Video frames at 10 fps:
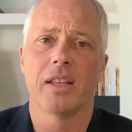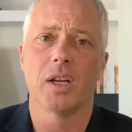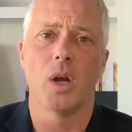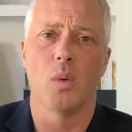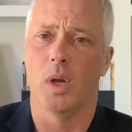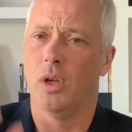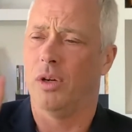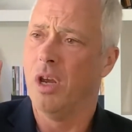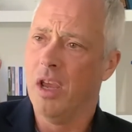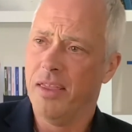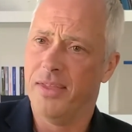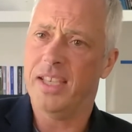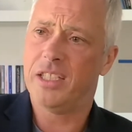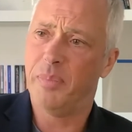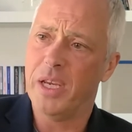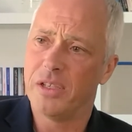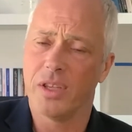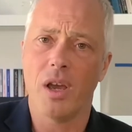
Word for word: They'll go, well, look, this piece of the